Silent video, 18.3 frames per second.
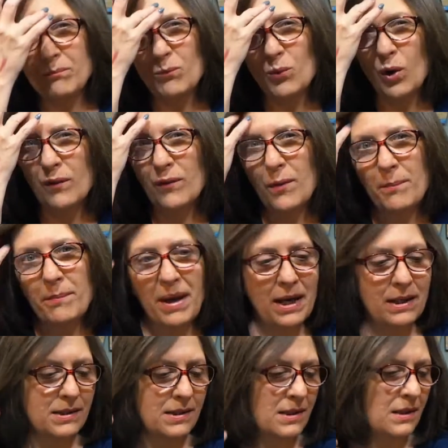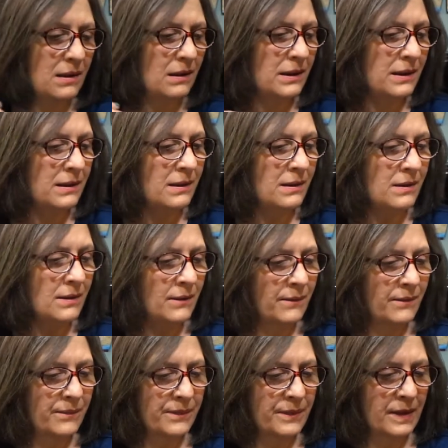more of a masculine.
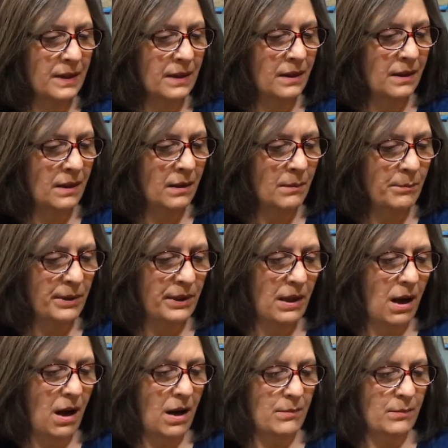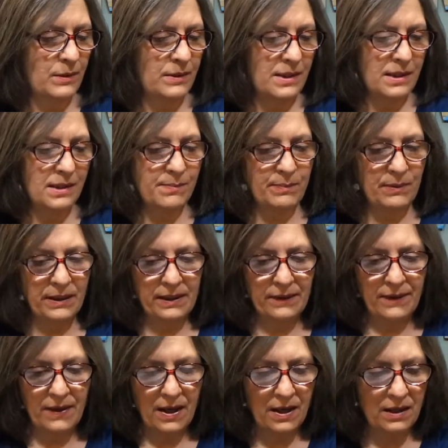But I would
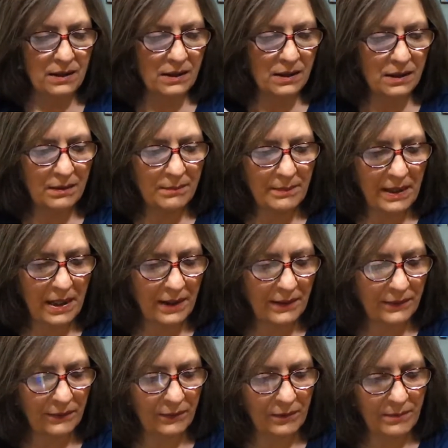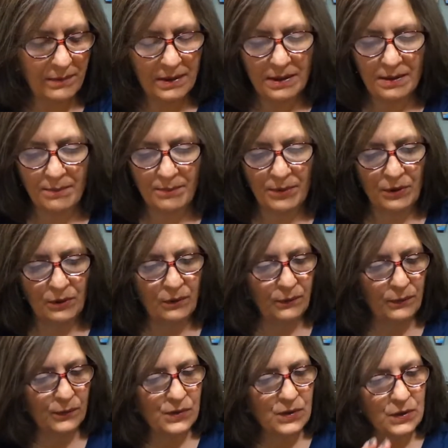display that in a bathroom. It's
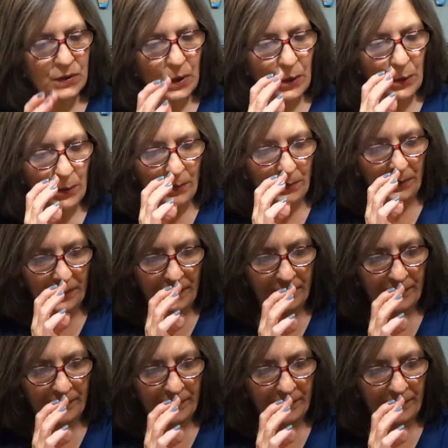beautiful soap.